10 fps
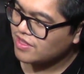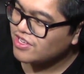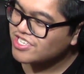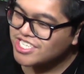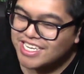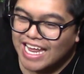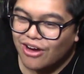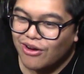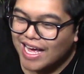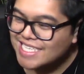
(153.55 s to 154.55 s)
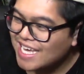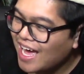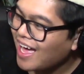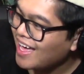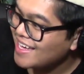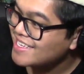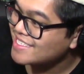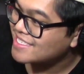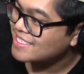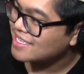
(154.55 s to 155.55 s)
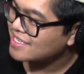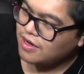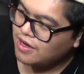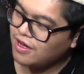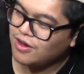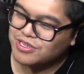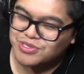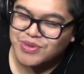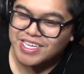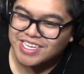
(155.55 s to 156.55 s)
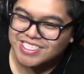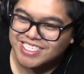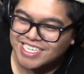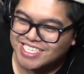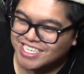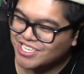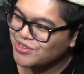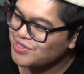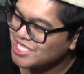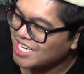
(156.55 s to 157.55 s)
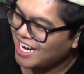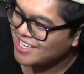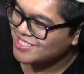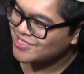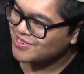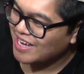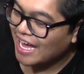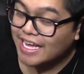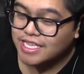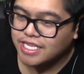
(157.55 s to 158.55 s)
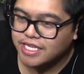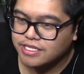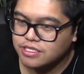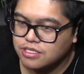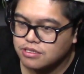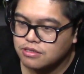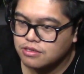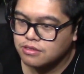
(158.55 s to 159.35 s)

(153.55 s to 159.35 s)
Look, she now has eyes. Oh, Suika is such a cute child, dude. I hate kids.